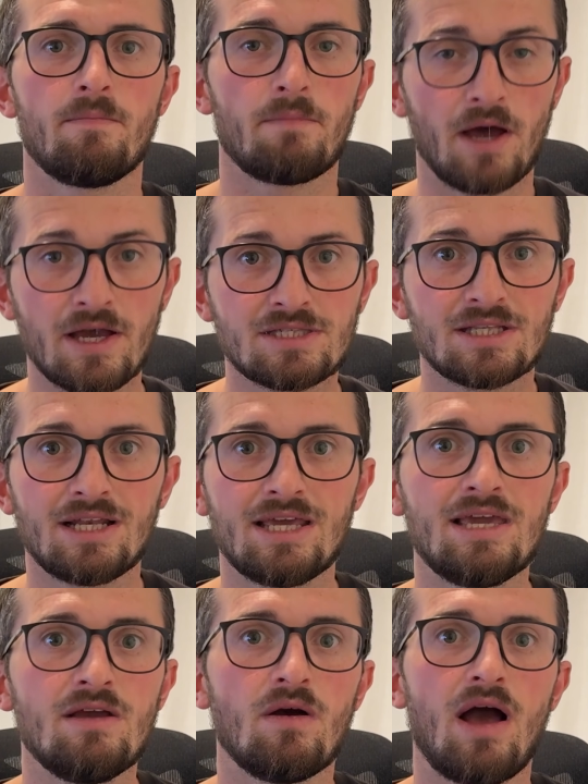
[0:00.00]

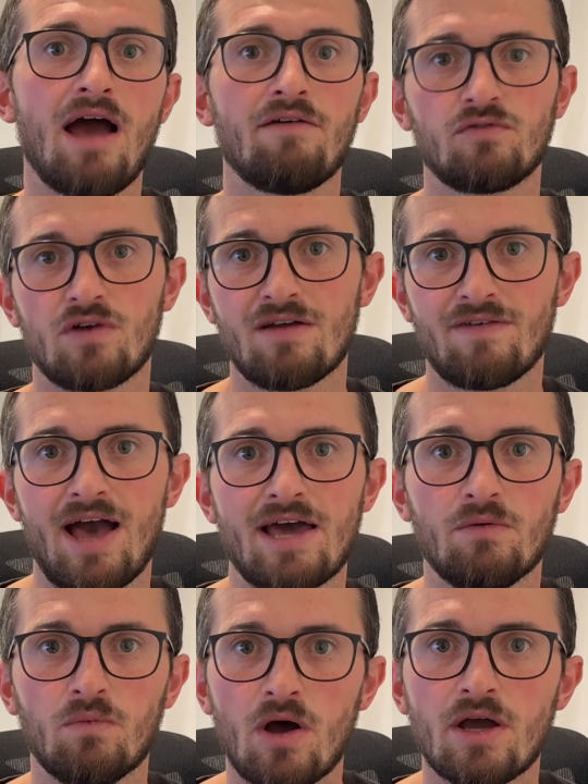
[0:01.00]
Personally, after I've had
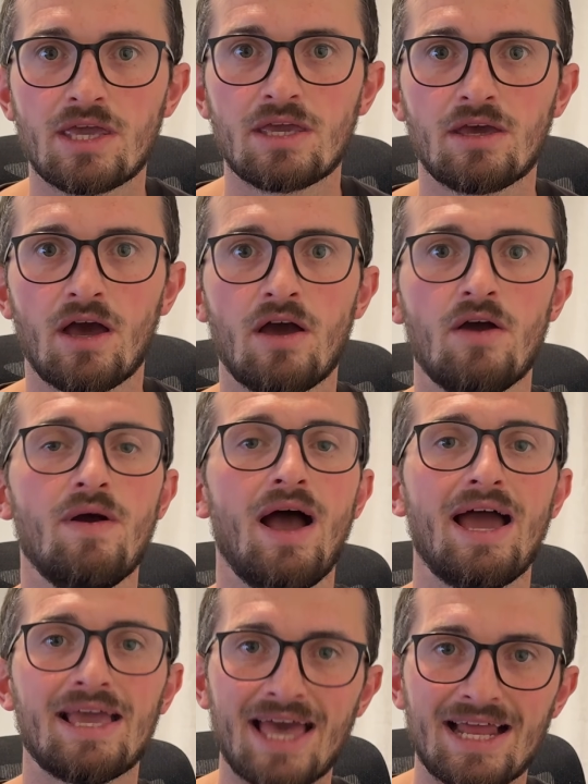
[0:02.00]
a working go,
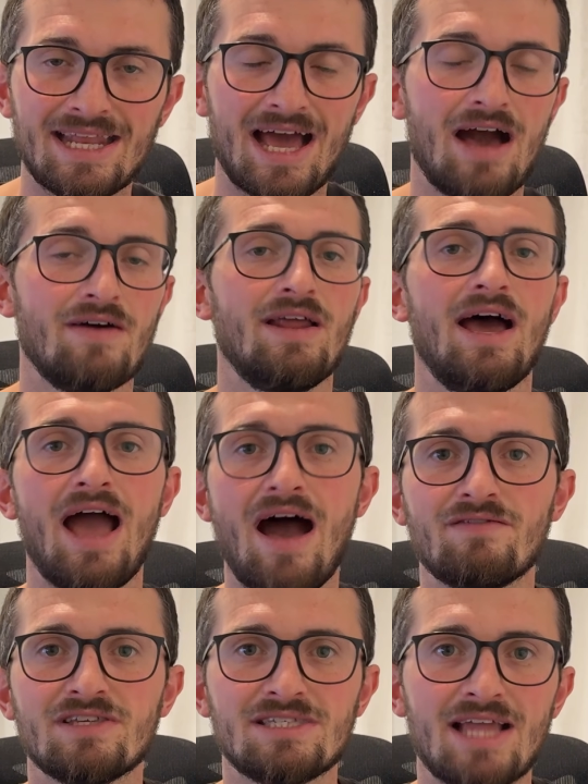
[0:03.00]
I get down, I
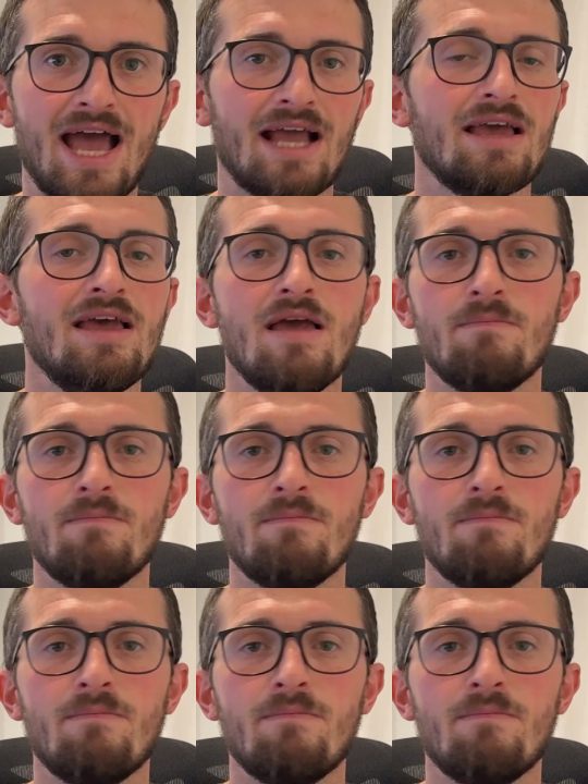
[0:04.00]
have a snack.